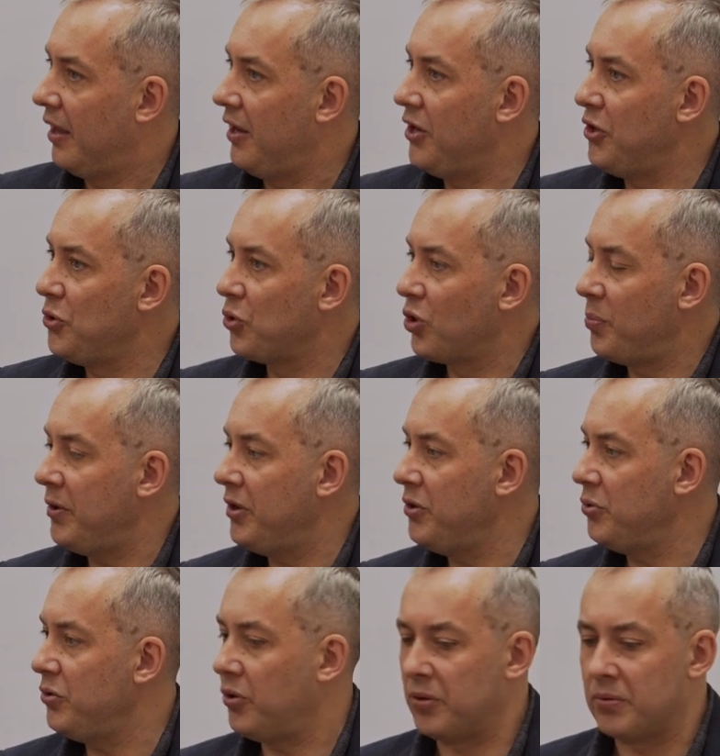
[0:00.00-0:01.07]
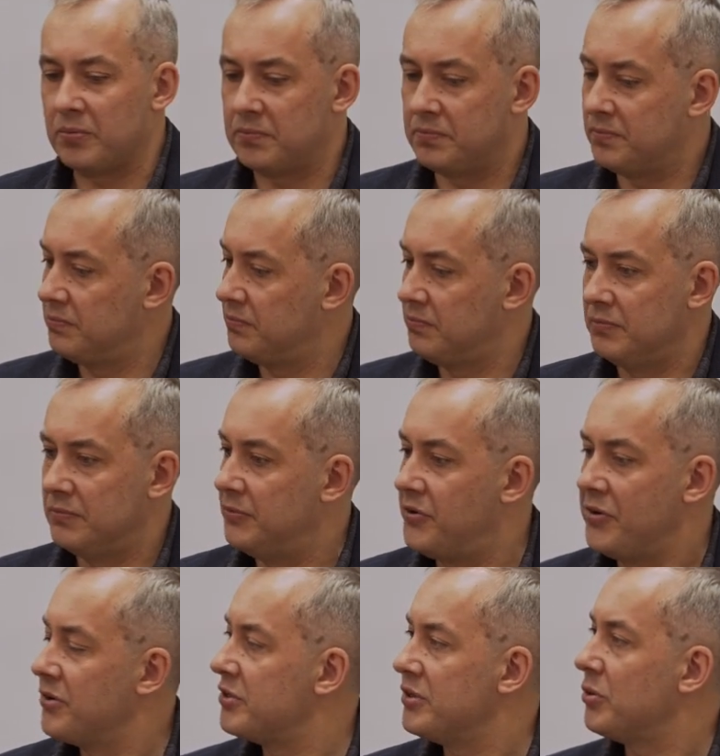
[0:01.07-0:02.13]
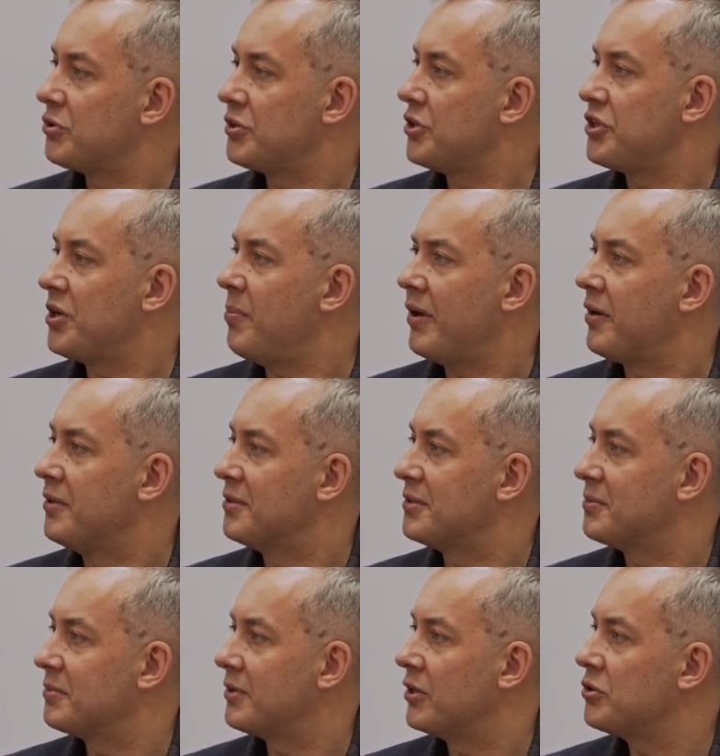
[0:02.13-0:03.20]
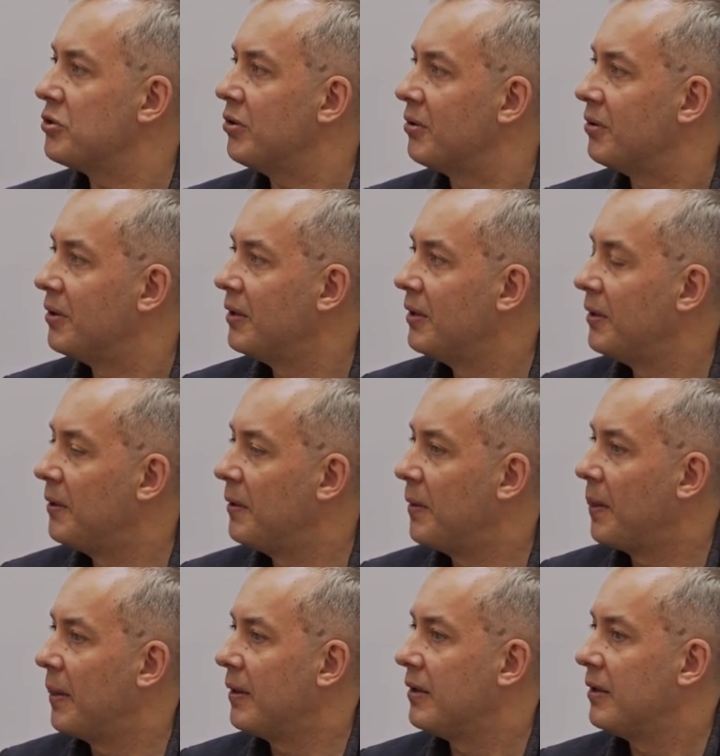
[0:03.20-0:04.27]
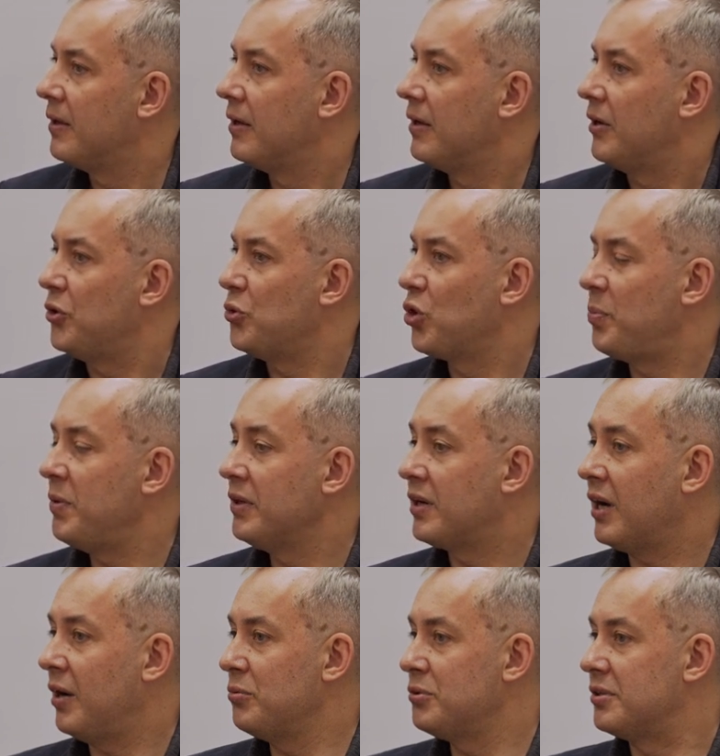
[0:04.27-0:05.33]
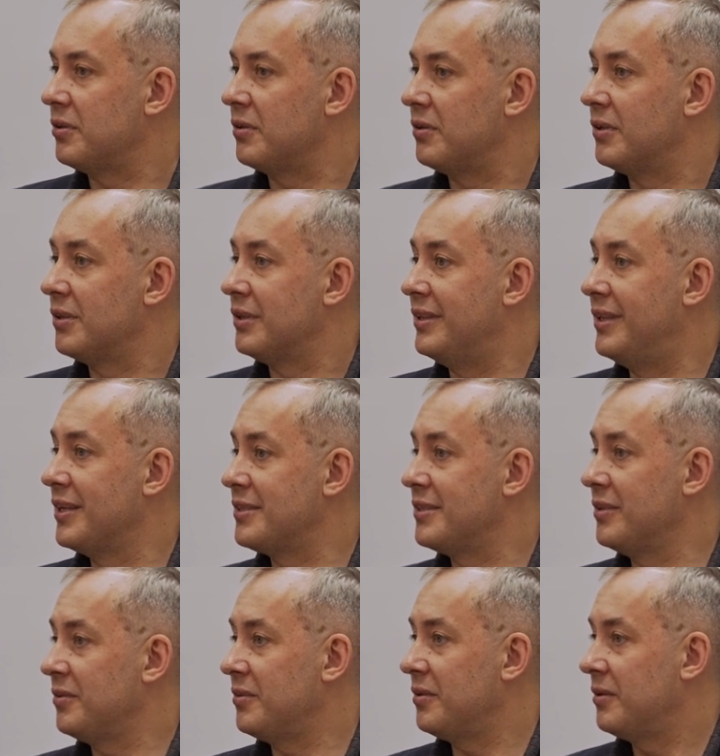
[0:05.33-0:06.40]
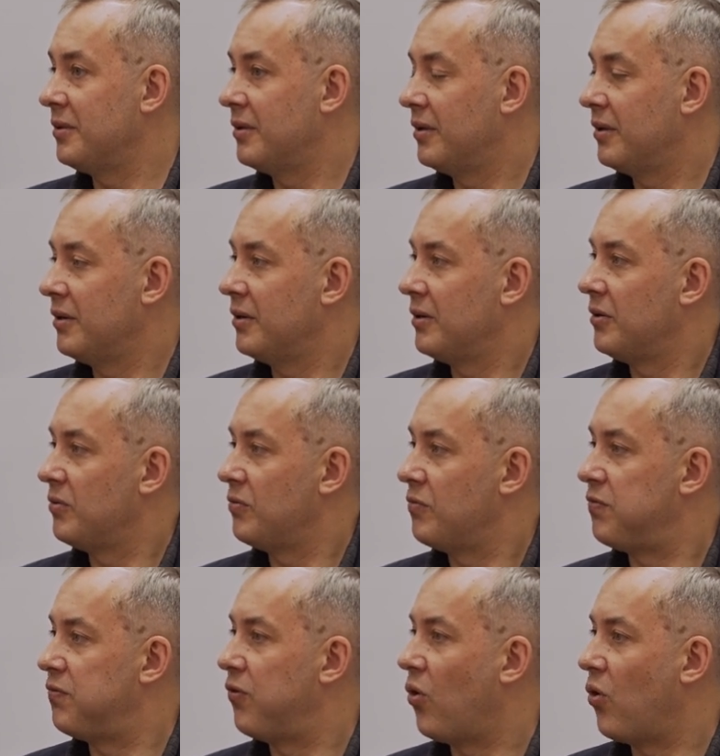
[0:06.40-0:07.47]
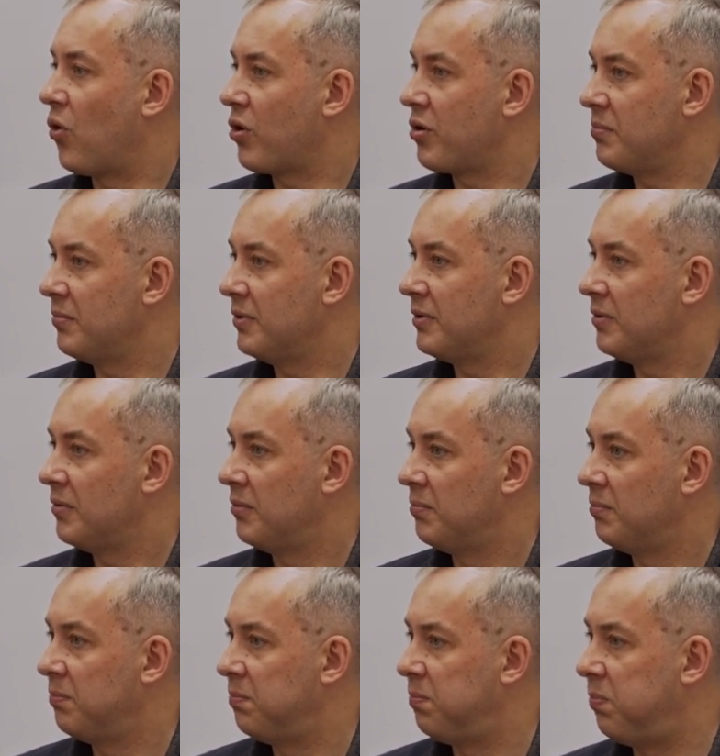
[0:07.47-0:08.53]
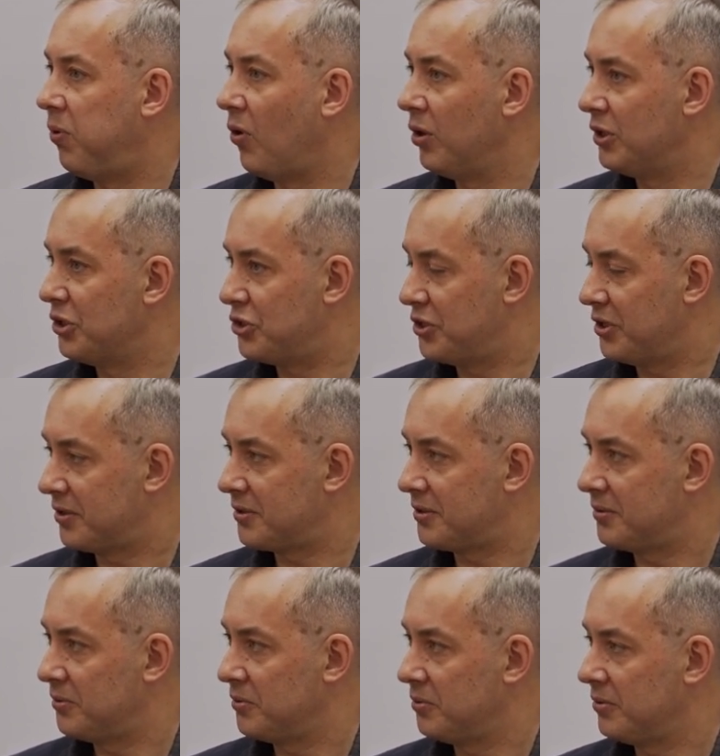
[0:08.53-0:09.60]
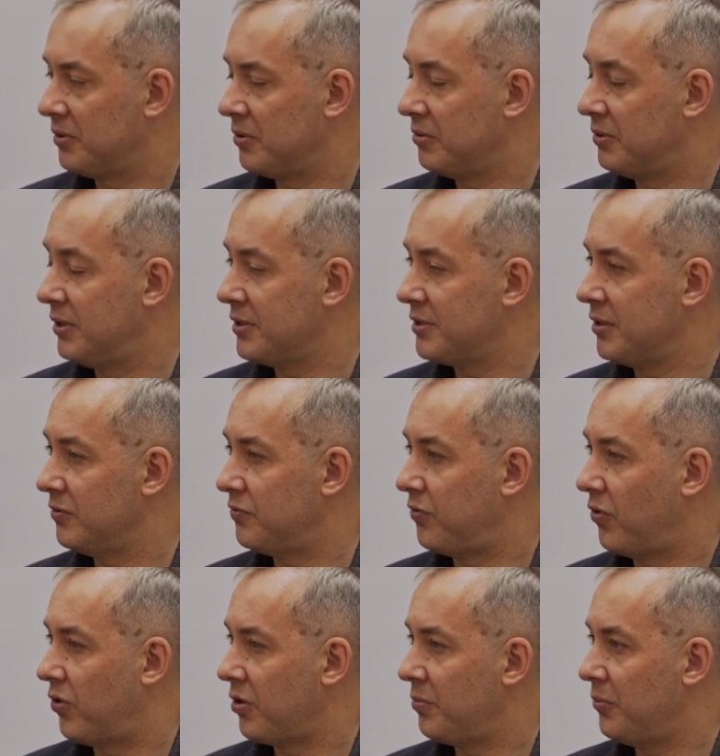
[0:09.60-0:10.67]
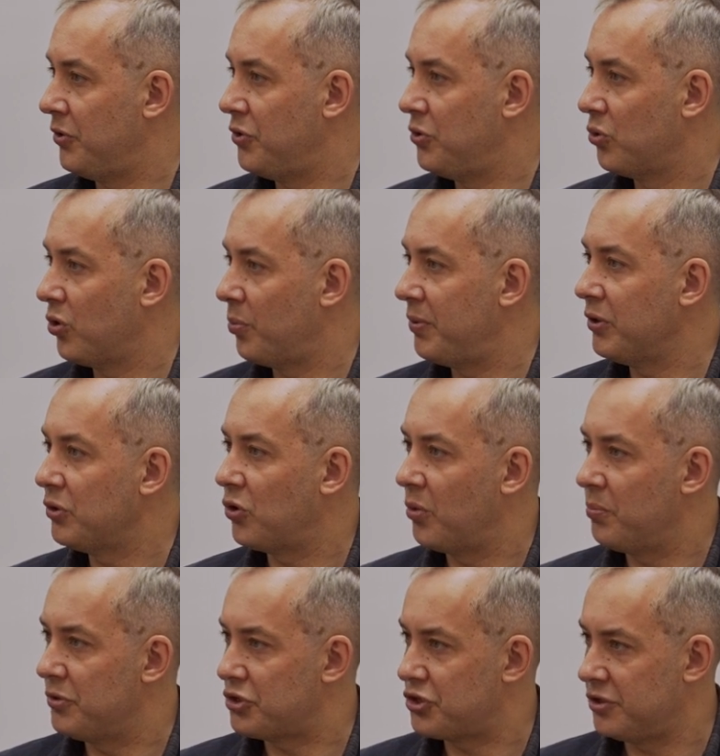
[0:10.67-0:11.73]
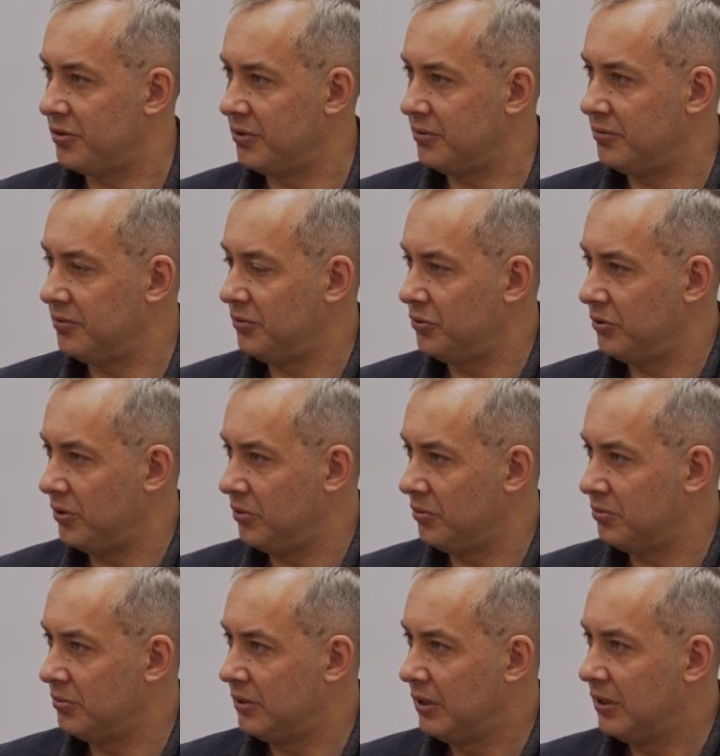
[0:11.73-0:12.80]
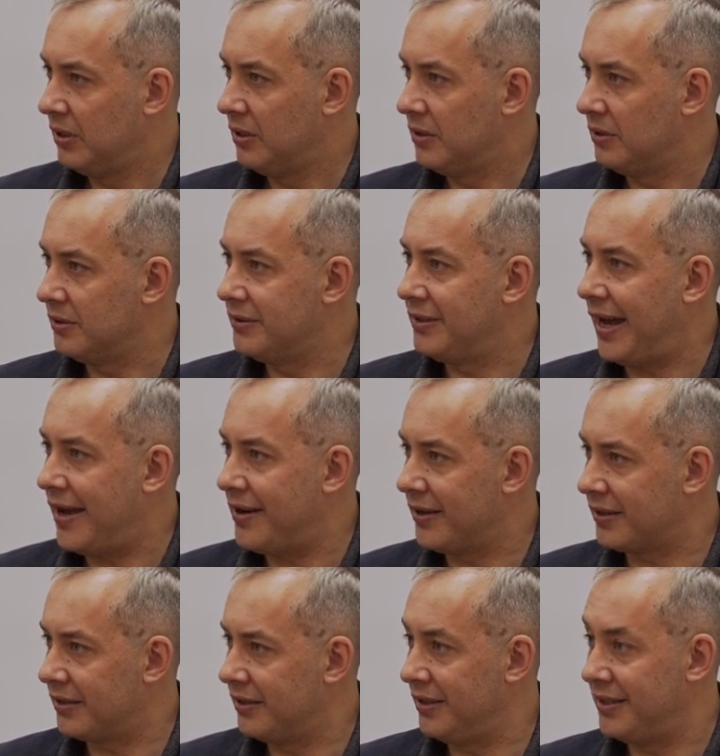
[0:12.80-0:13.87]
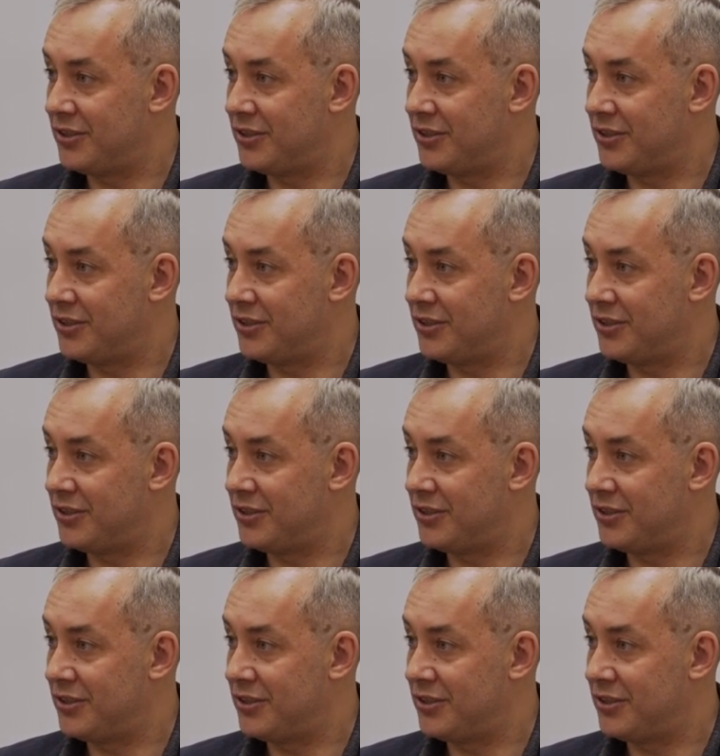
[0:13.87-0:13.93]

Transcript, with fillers: In European Union, there is no such a mechanism at all. European Council doesn't form politics you know, doesn't form European Commission, you know, directly.